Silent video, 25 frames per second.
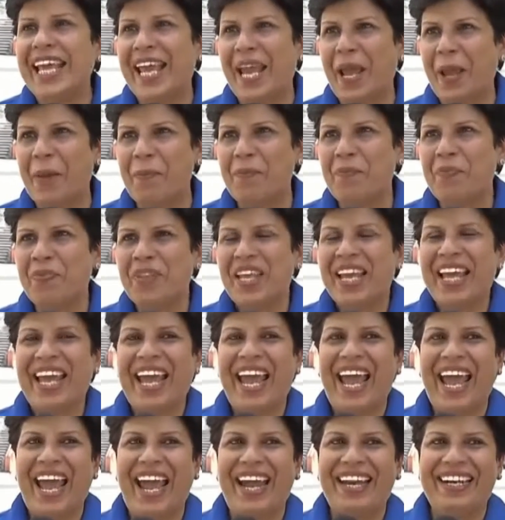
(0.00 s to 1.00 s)
game
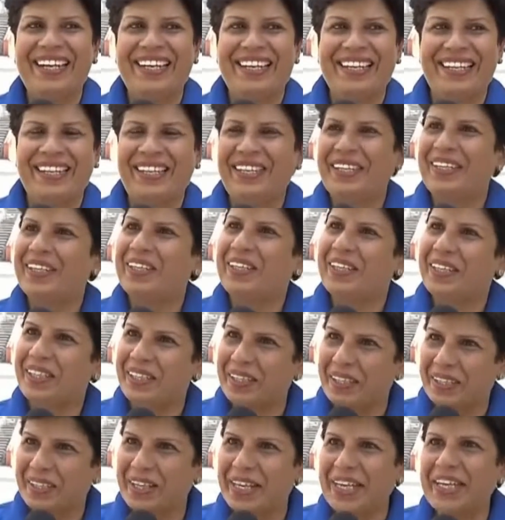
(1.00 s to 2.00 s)
and
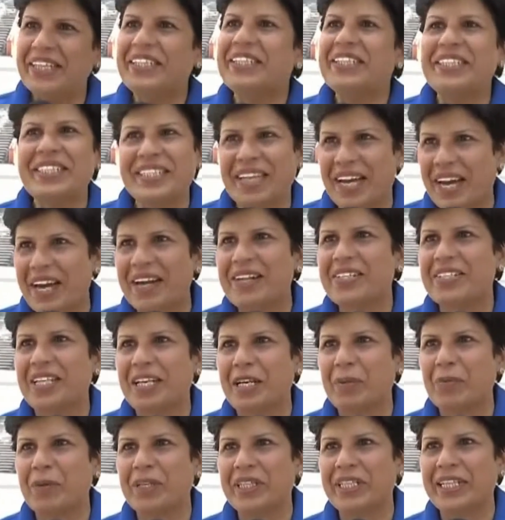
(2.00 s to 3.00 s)
cricketers are
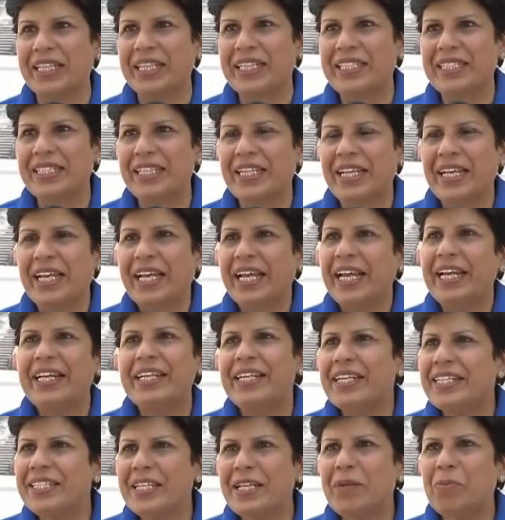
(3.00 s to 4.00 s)
celebrities,
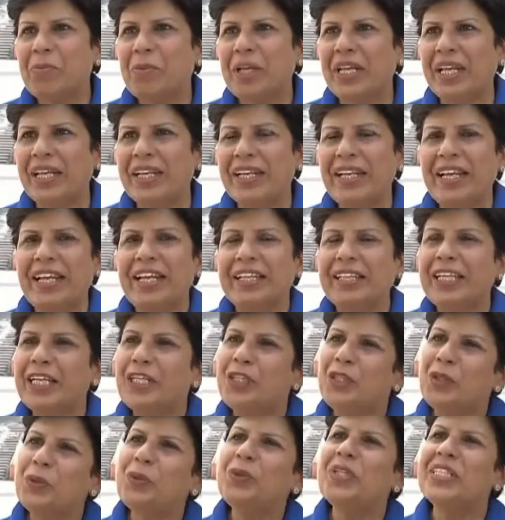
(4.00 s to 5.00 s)
it doesn't mean
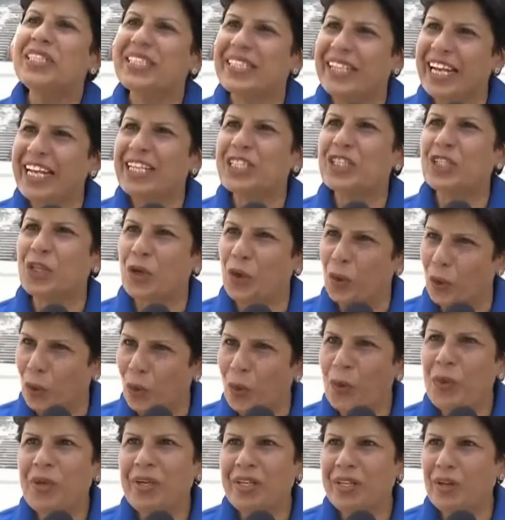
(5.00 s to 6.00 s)
that you disgrace your
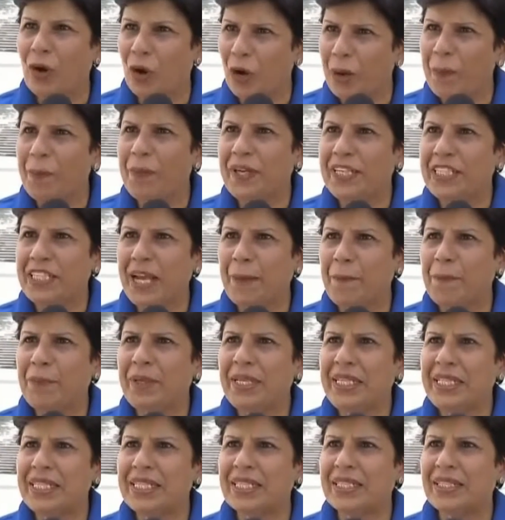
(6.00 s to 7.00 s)
own Olympic
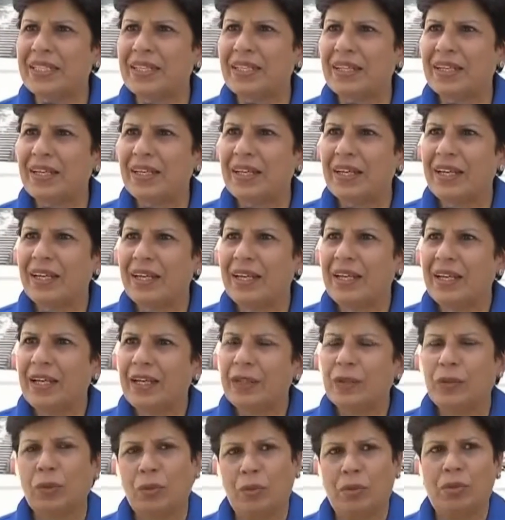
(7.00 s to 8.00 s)
champions.
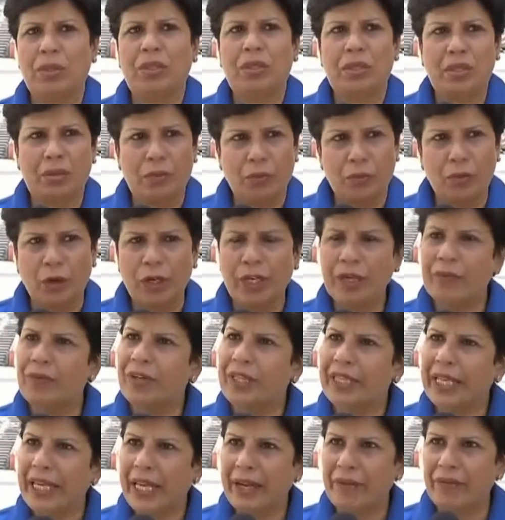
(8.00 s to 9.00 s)
So
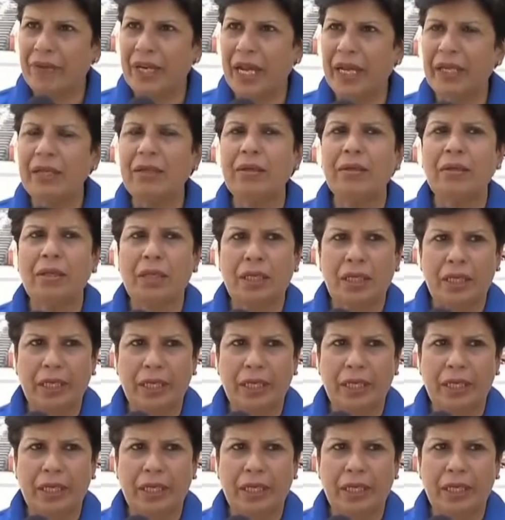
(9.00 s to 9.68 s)
whatever they have done,